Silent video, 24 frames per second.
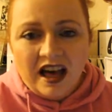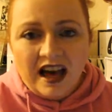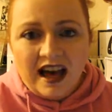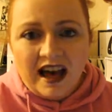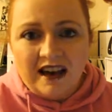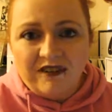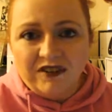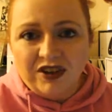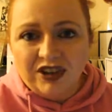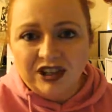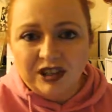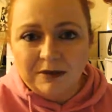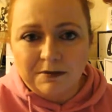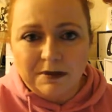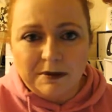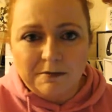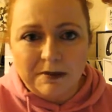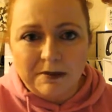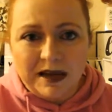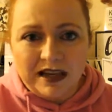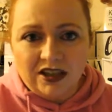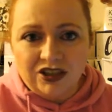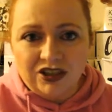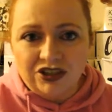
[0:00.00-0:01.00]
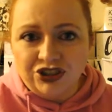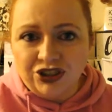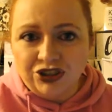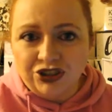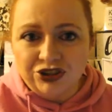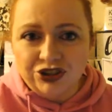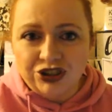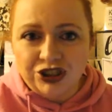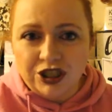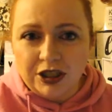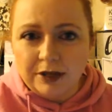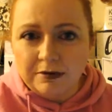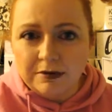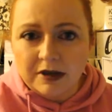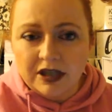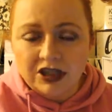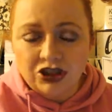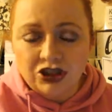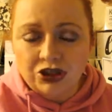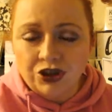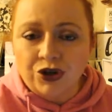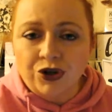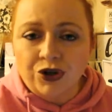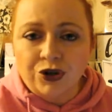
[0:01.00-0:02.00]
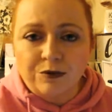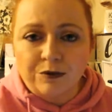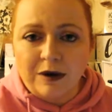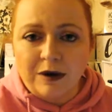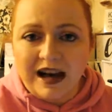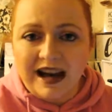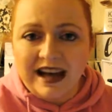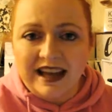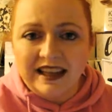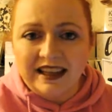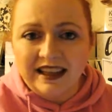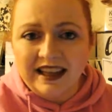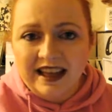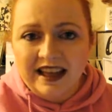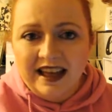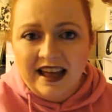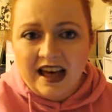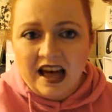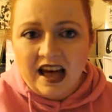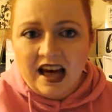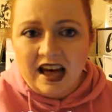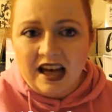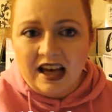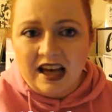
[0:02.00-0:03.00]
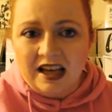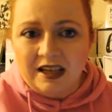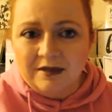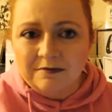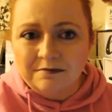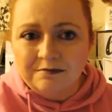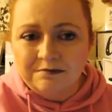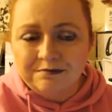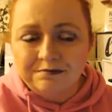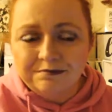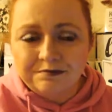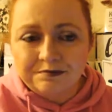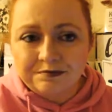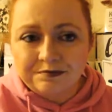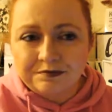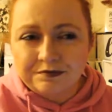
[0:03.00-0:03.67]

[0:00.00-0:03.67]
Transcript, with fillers: I've only been back on YouTube a short while. Um,